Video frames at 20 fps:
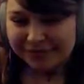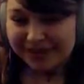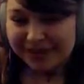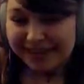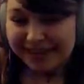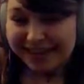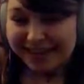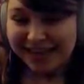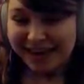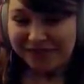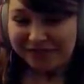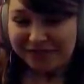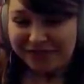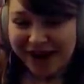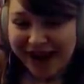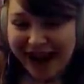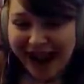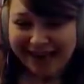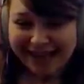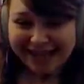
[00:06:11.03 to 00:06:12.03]
Frickety
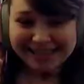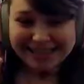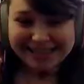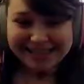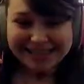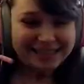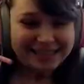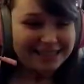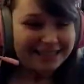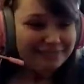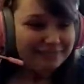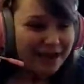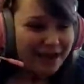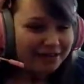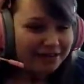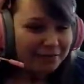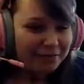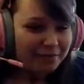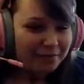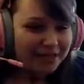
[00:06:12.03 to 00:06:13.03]
frack, it's my
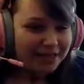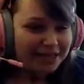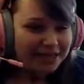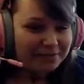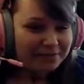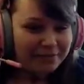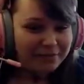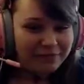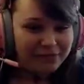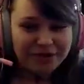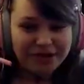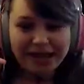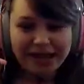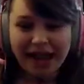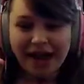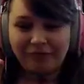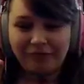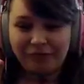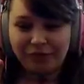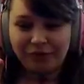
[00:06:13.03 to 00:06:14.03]
replacement for the
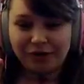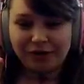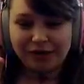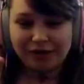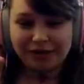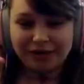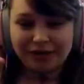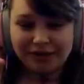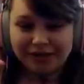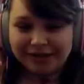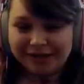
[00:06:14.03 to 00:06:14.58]
F word.